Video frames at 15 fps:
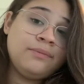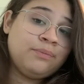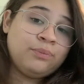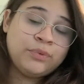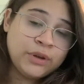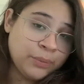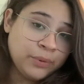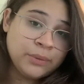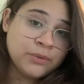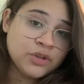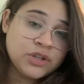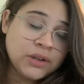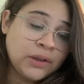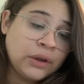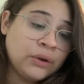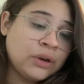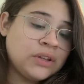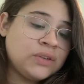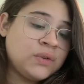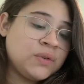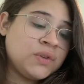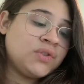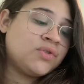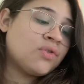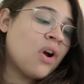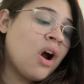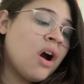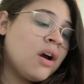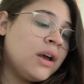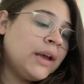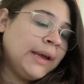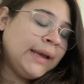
They're pretty much telling you not to use a straw.